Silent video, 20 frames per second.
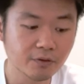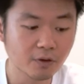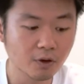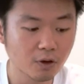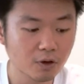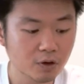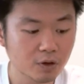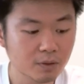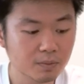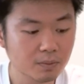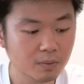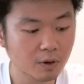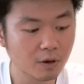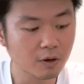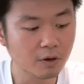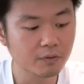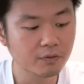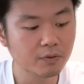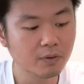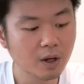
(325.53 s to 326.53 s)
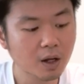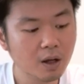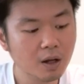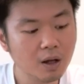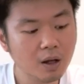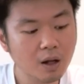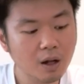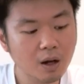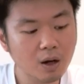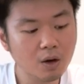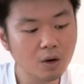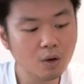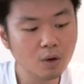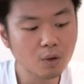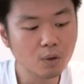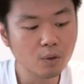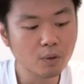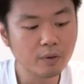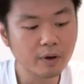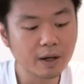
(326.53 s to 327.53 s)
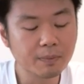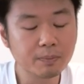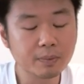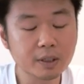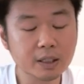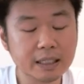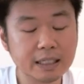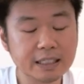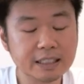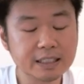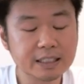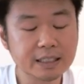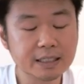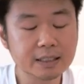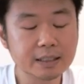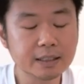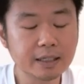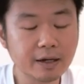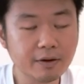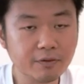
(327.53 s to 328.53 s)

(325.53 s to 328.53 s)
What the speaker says: volume of low repetition